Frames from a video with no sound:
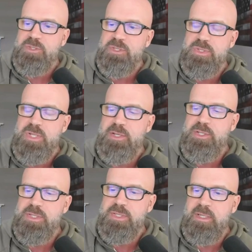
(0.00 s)
So it's not
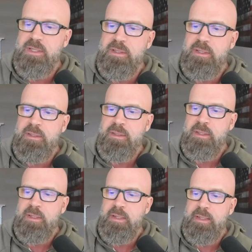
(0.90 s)
just in
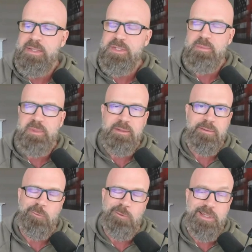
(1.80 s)
intimate
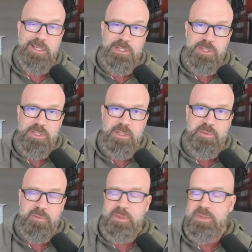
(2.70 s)
relationships,
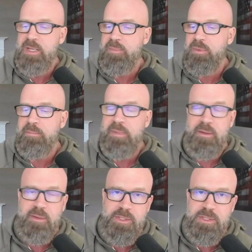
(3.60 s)
for example,
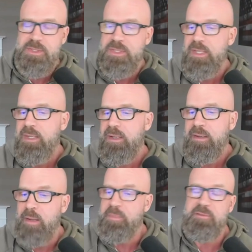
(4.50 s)
marriages.
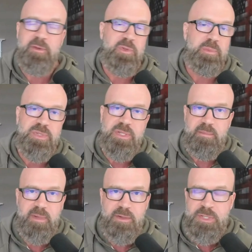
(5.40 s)
50%
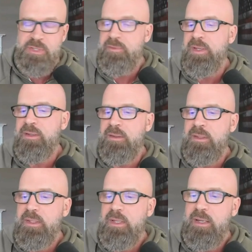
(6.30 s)
of marriages fail.
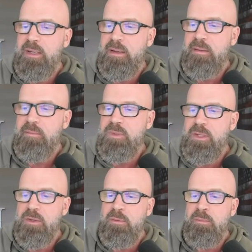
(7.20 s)

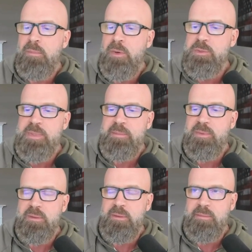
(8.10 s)
Most
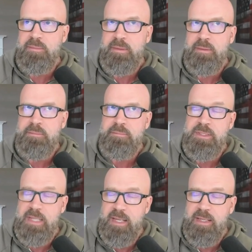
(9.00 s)
people
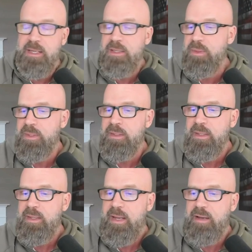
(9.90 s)
today, anyway,
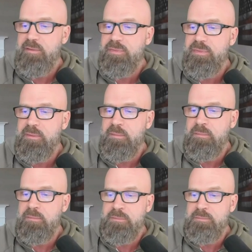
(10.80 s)
have
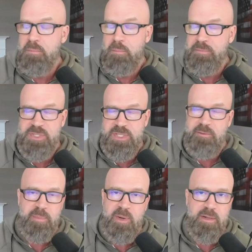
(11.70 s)

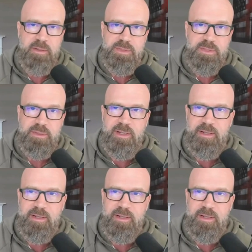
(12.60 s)
several partners.